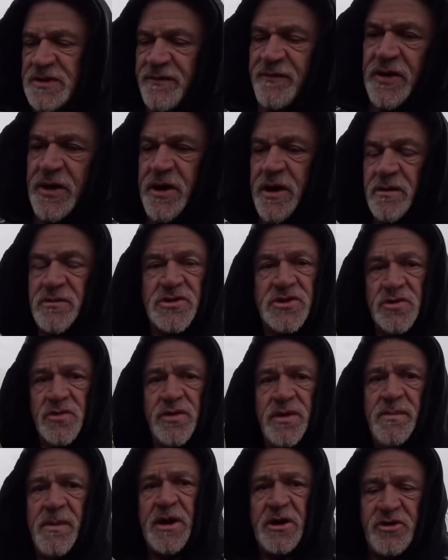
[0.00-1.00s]
I've got to go and
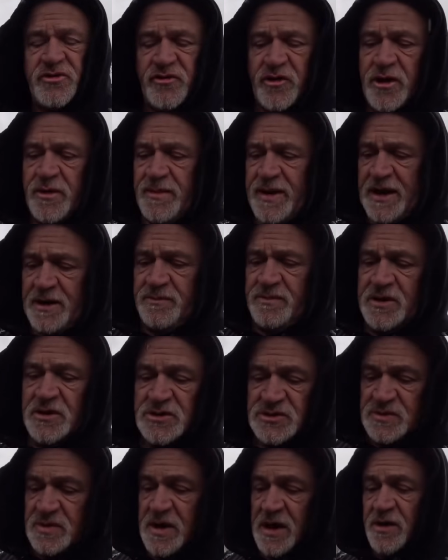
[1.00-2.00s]
sort the motorhome out
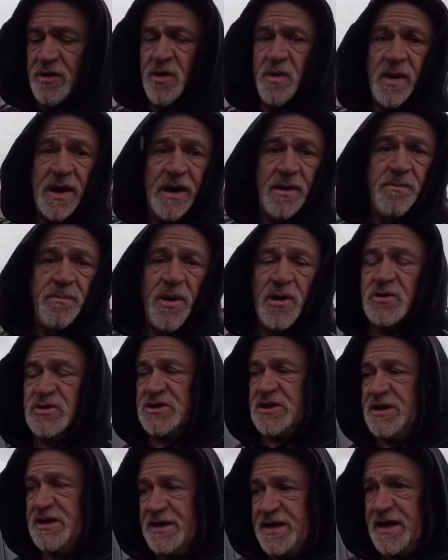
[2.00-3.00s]
because we're going away on
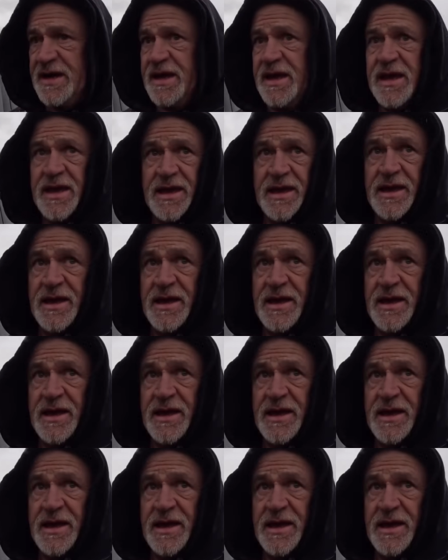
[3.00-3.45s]
Boxing Day.